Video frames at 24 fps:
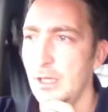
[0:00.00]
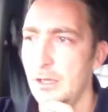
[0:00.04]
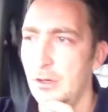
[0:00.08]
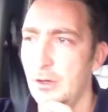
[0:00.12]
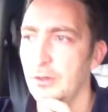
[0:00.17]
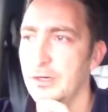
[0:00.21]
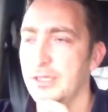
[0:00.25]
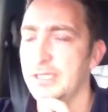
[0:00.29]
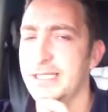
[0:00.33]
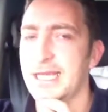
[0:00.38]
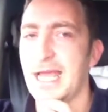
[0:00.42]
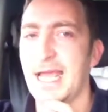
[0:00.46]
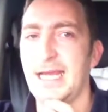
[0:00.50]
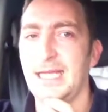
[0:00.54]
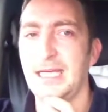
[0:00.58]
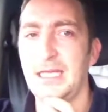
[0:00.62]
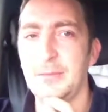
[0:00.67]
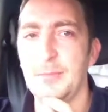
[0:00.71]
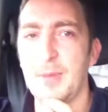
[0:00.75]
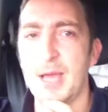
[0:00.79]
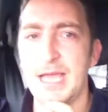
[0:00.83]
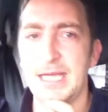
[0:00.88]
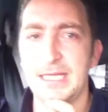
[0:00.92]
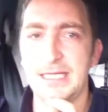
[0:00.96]
on a daily
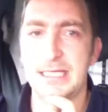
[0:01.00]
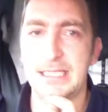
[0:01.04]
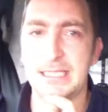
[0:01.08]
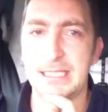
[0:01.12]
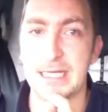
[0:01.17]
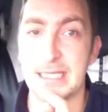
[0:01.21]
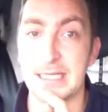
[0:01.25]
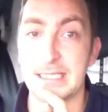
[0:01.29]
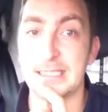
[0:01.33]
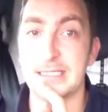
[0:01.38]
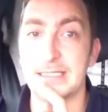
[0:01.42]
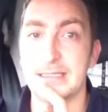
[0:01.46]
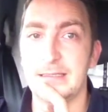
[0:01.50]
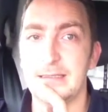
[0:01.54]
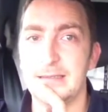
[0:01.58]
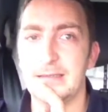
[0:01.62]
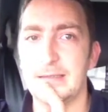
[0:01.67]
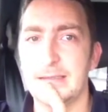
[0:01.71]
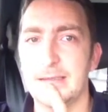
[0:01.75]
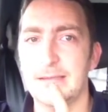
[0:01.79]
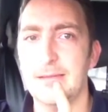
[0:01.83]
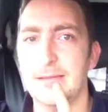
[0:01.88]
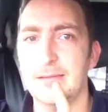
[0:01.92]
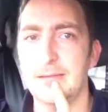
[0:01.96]
basis,
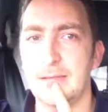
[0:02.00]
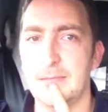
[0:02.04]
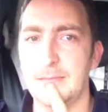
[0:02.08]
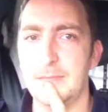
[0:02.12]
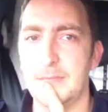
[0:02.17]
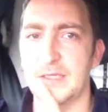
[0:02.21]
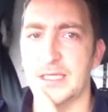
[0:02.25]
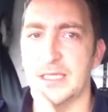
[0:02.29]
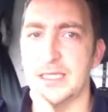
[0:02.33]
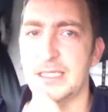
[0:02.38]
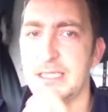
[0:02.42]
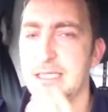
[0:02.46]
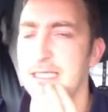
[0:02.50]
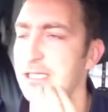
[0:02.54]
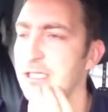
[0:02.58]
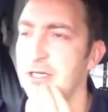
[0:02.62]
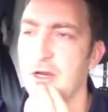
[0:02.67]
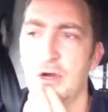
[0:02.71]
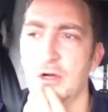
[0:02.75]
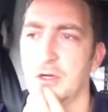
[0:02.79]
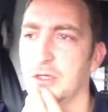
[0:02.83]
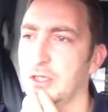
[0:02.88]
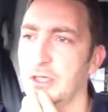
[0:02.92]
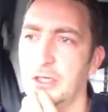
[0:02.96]
because it's
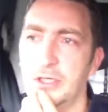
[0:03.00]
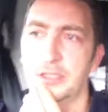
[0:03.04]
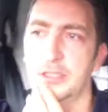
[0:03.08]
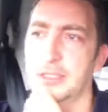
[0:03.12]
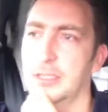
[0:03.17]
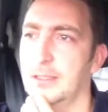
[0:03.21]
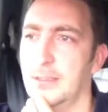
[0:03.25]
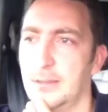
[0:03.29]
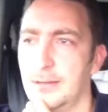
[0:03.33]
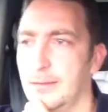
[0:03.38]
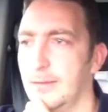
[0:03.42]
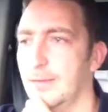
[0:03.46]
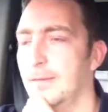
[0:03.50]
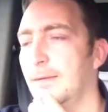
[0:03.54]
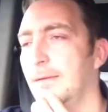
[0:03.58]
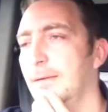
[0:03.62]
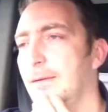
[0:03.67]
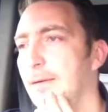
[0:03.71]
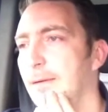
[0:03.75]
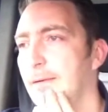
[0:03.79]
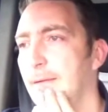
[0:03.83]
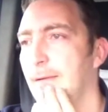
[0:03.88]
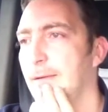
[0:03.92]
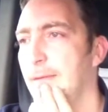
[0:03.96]
not good.
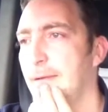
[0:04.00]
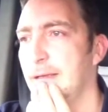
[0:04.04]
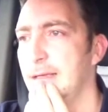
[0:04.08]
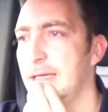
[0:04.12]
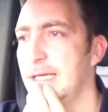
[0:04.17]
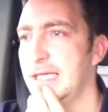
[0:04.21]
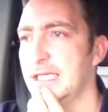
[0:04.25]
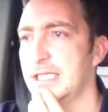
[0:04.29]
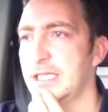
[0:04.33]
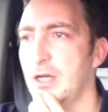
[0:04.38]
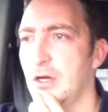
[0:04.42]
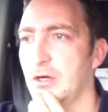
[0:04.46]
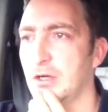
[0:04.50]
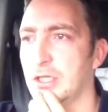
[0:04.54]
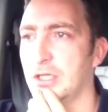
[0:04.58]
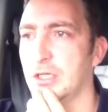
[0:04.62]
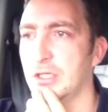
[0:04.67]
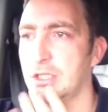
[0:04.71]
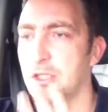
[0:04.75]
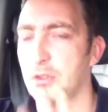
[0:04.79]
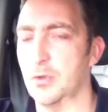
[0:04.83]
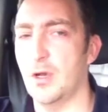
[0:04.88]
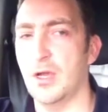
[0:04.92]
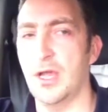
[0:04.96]
It's not
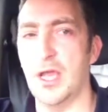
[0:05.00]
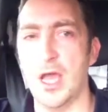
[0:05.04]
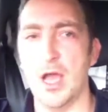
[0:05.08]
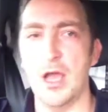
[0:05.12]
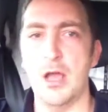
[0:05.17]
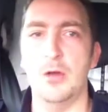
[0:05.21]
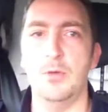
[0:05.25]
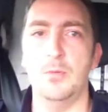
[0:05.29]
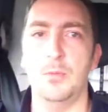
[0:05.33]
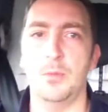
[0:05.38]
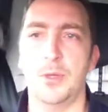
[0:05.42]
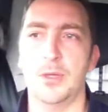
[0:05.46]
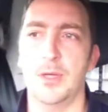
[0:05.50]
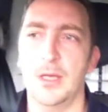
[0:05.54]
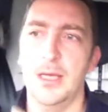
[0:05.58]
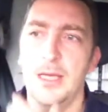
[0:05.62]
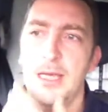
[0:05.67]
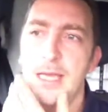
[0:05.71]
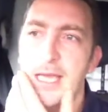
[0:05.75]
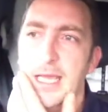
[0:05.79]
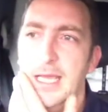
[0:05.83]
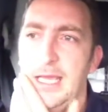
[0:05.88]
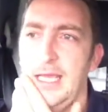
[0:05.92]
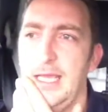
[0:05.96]
good. So I hope
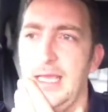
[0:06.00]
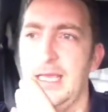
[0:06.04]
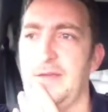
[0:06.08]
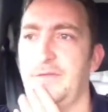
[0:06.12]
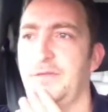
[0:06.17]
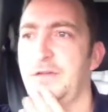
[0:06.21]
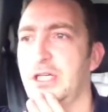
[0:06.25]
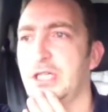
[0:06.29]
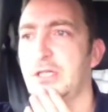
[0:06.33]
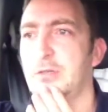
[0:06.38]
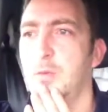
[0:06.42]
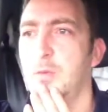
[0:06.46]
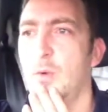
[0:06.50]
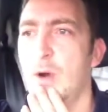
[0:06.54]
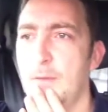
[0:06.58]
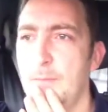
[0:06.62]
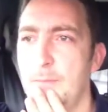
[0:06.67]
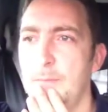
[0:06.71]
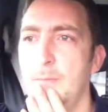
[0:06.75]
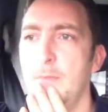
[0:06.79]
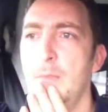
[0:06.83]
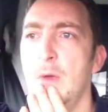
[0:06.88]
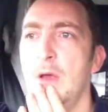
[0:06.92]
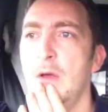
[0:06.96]
if just
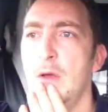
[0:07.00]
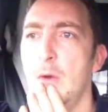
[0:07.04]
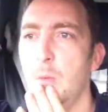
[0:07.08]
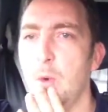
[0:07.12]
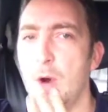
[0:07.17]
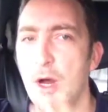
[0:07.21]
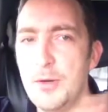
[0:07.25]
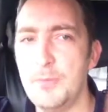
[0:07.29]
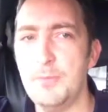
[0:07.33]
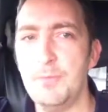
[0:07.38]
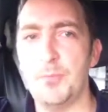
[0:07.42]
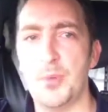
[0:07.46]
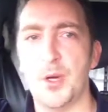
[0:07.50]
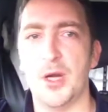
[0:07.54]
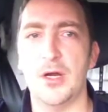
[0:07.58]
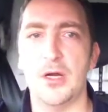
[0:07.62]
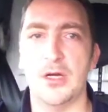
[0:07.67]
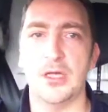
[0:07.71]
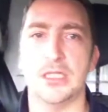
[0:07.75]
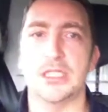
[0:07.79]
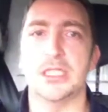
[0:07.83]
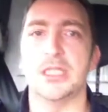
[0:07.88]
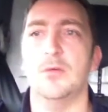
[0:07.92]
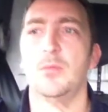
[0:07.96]
one
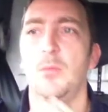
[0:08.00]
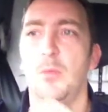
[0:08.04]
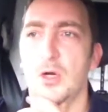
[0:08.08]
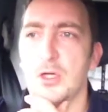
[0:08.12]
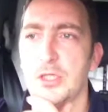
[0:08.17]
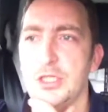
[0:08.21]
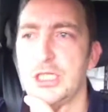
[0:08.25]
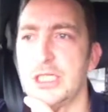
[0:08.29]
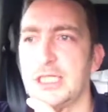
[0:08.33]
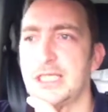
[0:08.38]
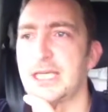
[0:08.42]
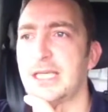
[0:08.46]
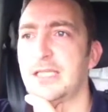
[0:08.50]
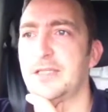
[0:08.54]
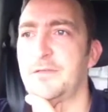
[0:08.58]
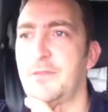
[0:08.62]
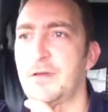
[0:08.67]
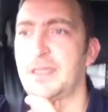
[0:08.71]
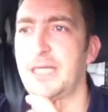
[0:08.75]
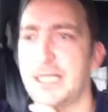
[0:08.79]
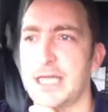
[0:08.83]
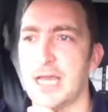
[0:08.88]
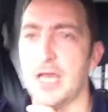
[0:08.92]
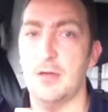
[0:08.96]
person watches this
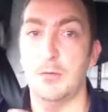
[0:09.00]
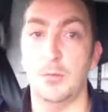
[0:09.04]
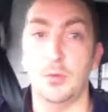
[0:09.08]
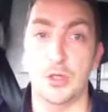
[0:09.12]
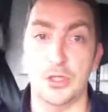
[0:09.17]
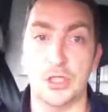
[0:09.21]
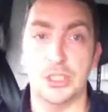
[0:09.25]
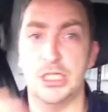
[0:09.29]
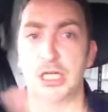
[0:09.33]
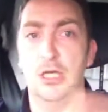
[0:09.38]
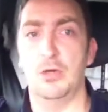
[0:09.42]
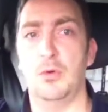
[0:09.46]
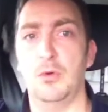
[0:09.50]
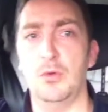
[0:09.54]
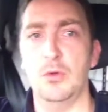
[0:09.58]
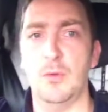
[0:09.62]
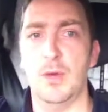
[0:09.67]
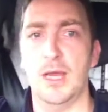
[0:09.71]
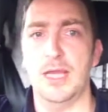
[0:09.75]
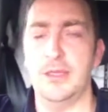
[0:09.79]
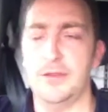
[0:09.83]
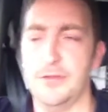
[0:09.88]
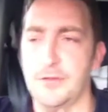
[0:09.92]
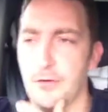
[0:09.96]
video, watches it all the
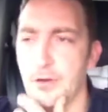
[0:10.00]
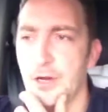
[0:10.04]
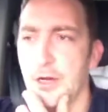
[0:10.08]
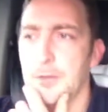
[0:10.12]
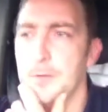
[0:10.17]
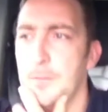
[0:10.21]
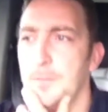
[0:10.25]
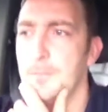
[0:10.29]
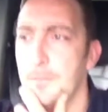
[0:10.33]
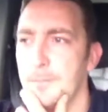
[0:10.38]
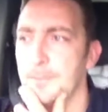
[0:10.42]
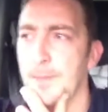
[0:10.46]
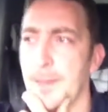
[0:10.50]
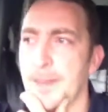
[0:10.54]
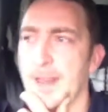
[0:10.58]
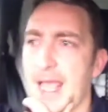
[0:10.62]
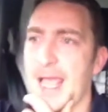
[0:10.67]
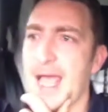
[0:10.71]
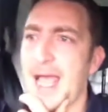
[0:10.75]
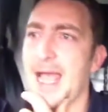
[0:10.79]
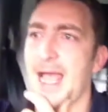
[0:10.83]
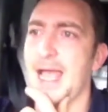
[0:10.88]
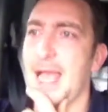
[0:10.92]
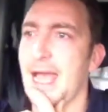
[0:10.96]
way through,
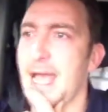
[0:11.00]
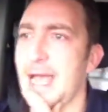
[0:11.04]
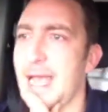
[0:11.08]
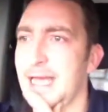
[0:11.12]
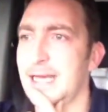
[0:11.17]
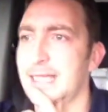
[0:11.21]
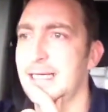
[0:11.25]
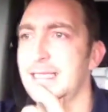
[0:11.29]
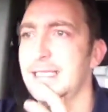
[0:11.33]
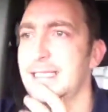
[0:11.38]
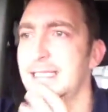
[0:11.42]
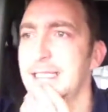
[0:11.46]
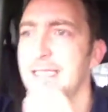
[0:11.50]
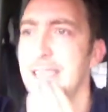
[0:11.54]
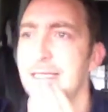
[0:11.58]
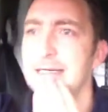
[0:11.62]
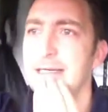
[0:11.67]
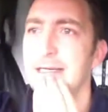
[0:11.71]
and